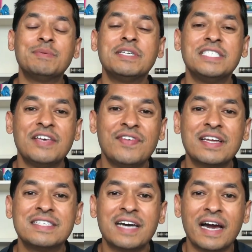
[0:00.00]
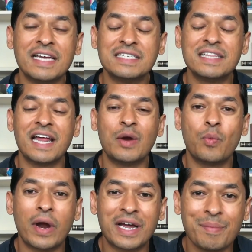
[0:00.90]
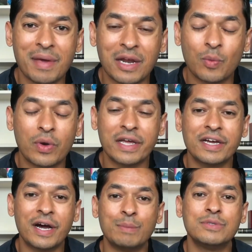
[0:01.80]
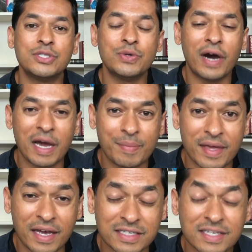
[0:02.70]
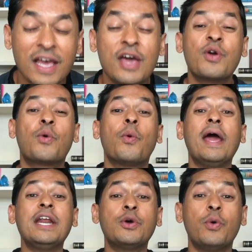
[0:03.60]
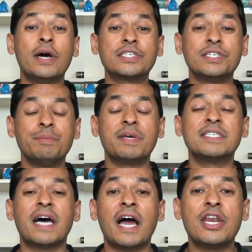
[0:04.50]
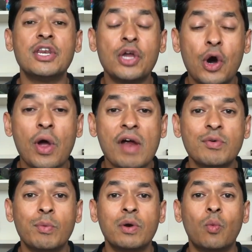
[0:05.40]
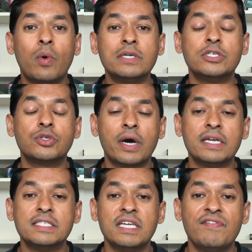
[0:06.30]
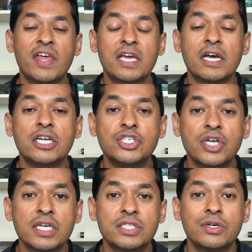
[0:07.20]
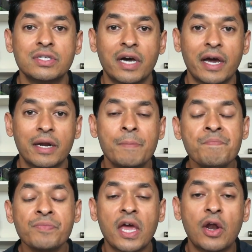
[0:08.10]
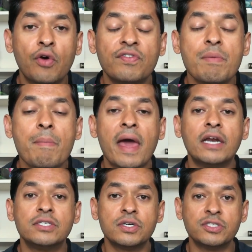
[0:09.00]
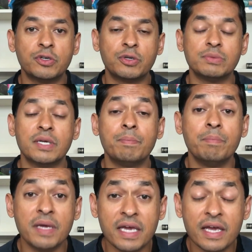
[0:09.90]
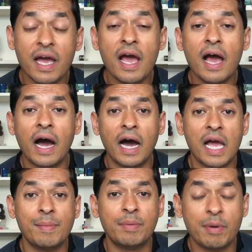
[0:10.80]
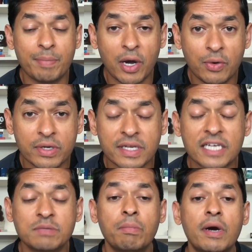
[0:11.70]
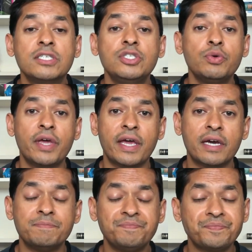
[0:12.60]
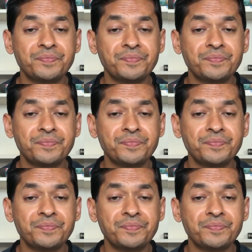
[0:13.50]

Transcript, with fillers: specific diet that I recommend when it comes to IBS? Great question, because I know everyone wants to try to see if they can adjust their diet and hopefully manage their symptoms. And me, I am a proponent as much as you can.